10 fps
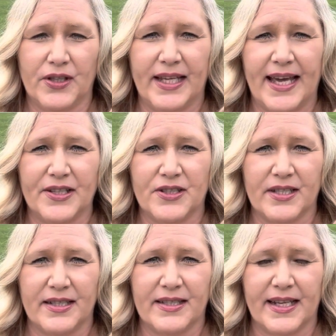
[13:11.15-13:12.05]
catch a
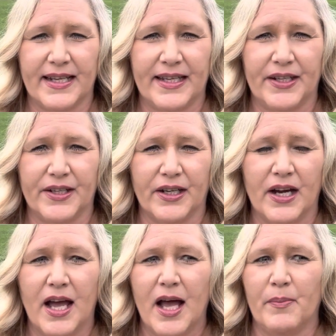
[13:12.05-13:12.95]
sunset here,
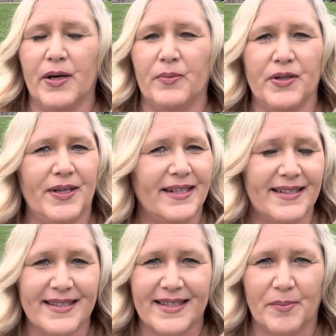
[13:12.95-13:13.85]
but when you get
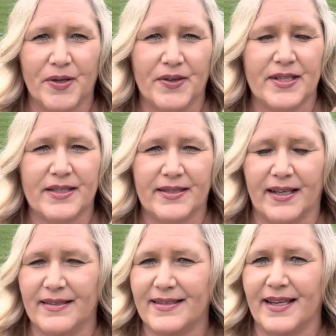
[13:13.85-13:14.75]
into summer, the
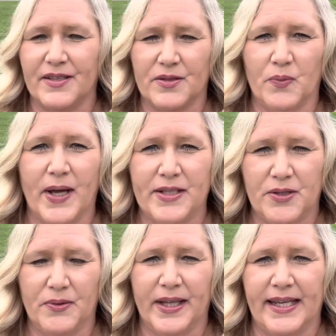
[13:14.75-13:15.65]
sunset's way
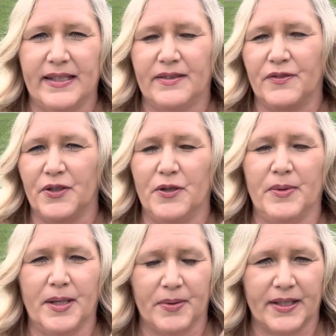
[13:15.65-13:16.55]
too late for you to
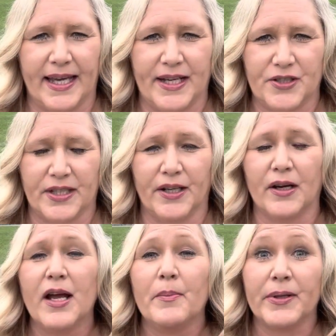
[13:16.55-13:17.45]
be able to catch it here.
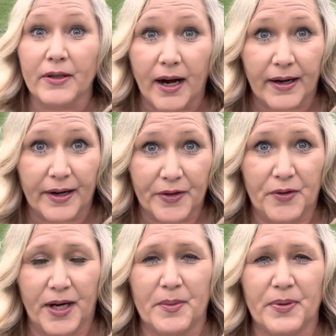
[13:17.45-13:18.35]
But there are other
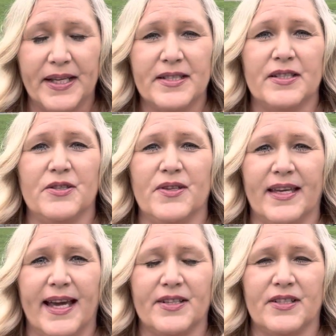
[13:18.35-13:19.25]
great places you can catch a